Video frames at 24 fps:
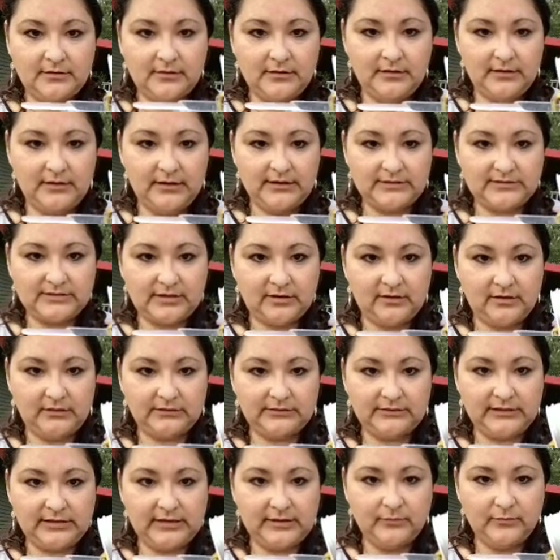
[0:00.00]
It's called
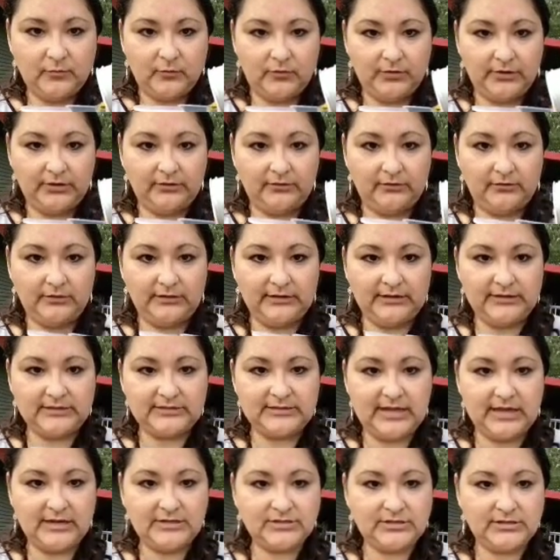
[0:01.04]
Neem Oil, and it's
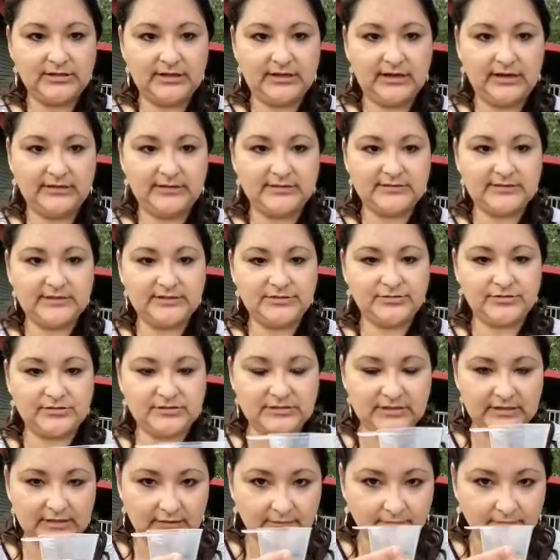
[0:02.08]
actually kind of citrusy.